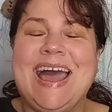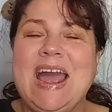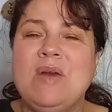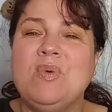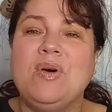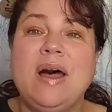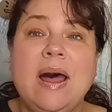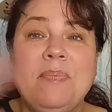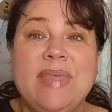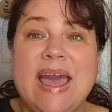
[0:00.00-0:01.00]
I will
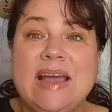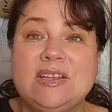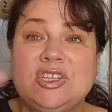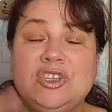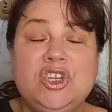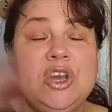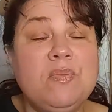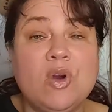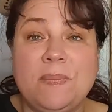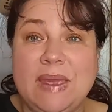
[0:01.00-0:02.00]
up that to two
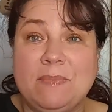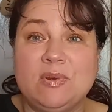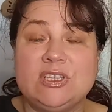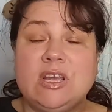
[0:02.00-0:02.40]
more people.